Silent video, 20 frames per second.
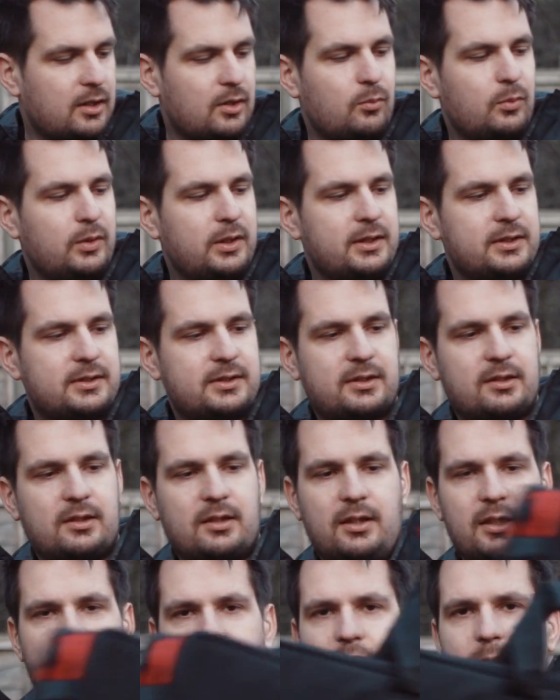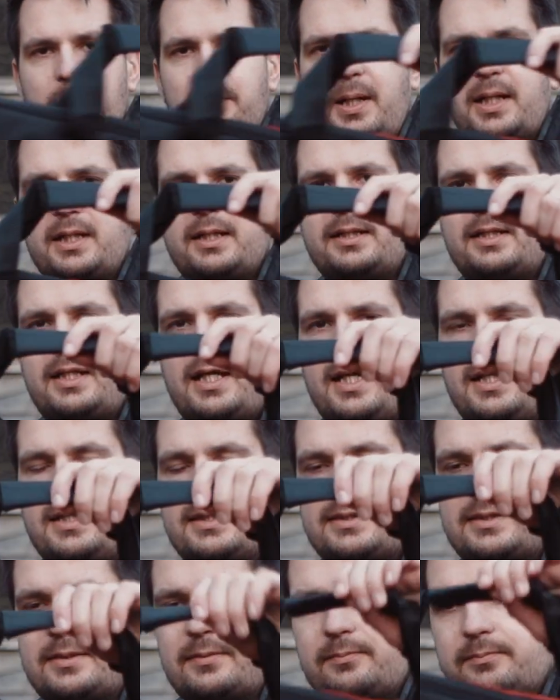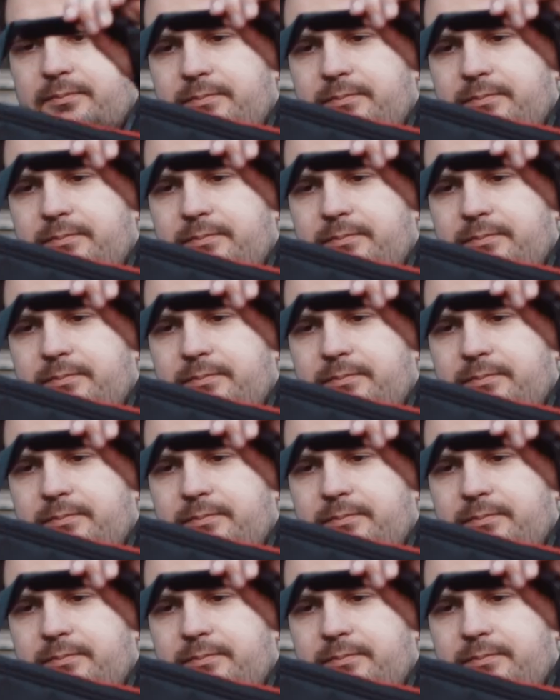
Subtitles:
with this little padded case,